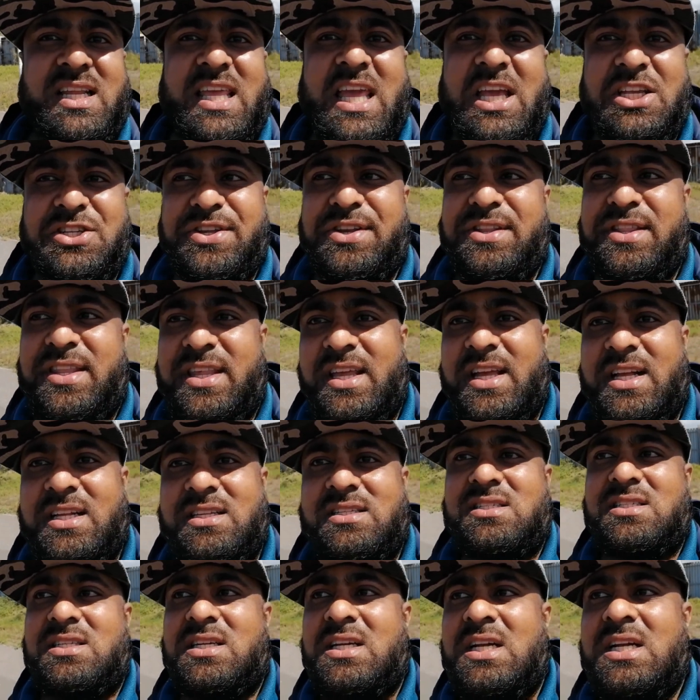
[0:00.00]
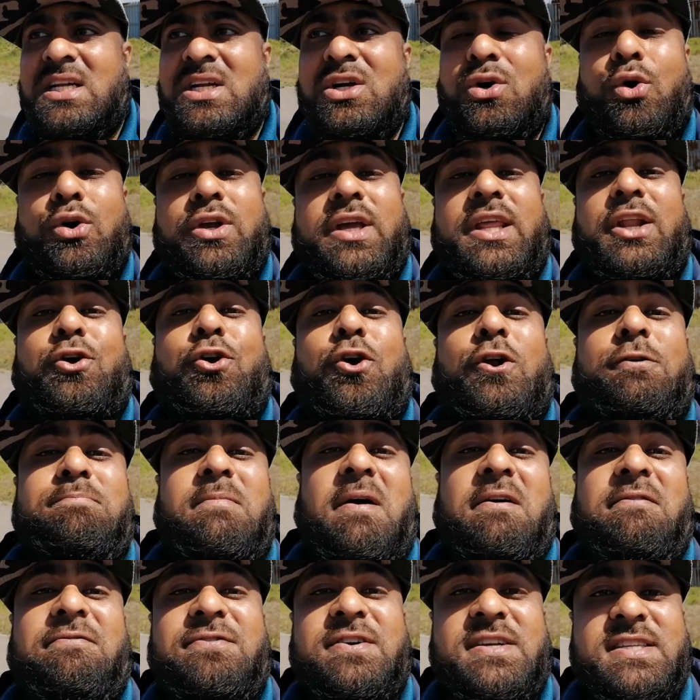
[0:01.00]
catch anything else? Oh yeah, and I caught
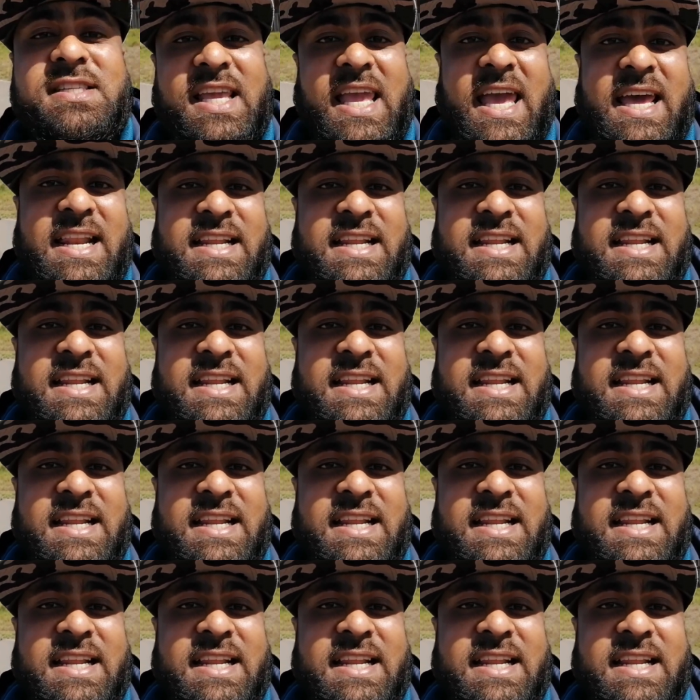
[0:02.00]
my first